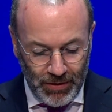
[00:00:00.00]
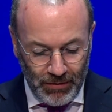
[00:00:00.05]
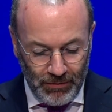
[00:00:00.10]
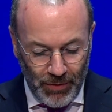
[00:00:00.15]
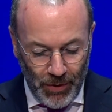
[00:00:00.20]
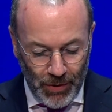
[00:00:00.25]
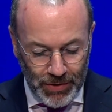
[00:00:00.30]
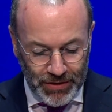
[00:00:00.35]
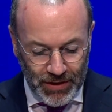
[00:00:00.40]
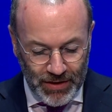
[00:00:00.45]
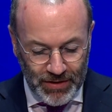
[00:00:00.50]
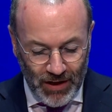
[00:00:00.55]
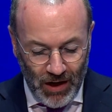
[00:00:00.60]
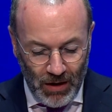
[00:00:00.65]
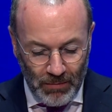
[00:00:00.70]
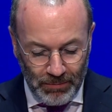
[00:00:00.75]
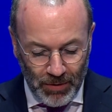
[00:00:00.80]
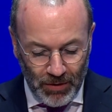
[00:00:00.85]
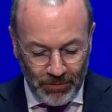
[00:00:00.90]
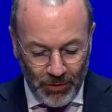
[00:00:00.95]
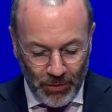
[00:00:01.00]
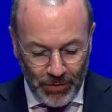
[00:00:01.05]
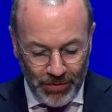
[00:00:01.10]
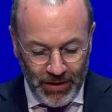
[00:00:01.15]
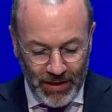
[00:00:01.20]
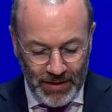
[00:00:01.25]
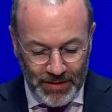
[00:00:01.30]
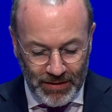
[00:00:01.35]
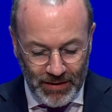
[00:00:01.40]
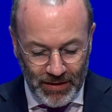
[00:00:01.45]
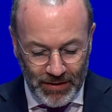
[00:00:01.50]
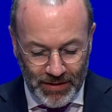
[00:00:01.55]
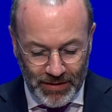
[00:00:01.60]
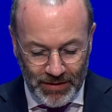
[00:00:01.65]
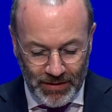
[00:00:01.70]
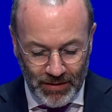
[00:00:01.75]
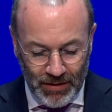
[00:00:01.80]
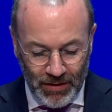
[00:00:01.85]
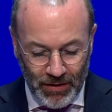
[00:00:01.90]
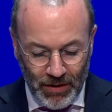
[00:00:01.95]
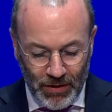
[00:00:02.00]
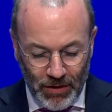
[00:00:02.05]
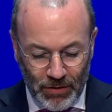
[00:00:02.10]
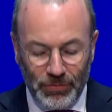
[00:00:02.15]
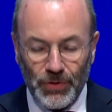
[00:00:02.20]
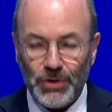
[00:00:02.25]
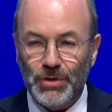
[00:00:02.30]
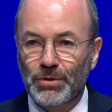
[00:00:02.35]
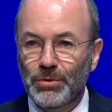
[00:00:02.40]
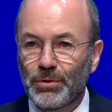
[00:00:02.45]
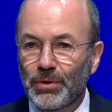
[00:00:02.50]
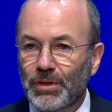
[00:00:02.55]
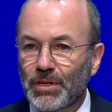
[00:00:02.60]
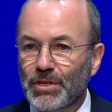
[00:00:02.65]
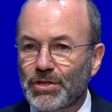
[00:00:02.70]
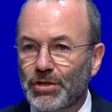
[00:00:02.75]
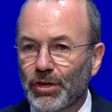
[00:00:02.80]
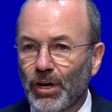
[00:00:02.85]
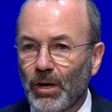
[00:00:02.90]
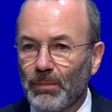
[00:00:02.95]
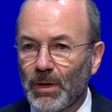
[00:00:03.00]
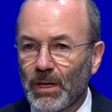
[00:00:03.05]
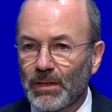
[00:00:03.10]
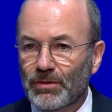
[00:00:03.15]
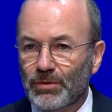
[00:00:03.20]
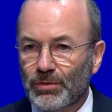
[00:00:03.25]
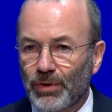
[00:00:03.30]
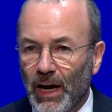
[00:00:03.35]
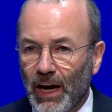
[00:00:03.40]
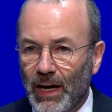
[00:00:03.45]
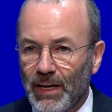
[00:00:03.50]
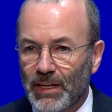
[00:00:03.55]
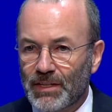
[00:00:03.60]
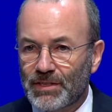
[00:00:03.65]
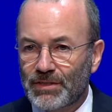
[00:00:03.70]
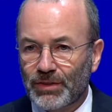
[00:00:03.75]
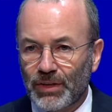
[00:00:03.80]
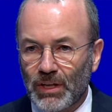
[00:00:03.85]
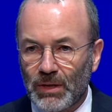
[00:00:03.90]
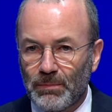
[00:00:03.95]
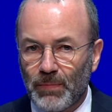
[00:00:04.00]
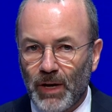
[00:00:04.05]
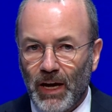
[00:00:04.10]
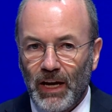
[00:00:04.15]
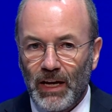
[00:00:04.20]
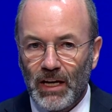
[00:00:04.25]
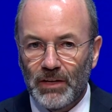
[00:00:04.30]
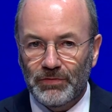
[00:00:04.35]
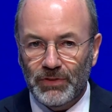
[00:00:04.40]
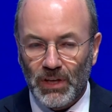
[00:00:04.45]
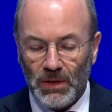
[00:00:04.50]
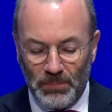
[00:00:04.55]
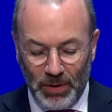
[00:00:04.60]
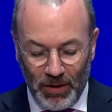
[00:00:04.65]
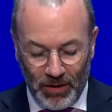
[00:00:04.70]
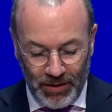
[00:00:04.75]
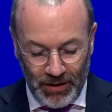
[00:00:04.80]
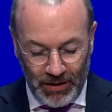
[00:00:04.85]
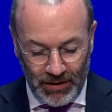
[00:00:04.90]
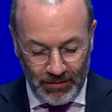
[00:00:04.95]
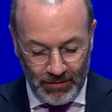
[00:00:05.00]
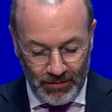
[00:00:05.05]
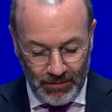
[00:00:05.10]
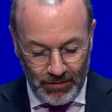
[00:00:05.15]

The worst example for this is for sure the German right-extreme AfD party.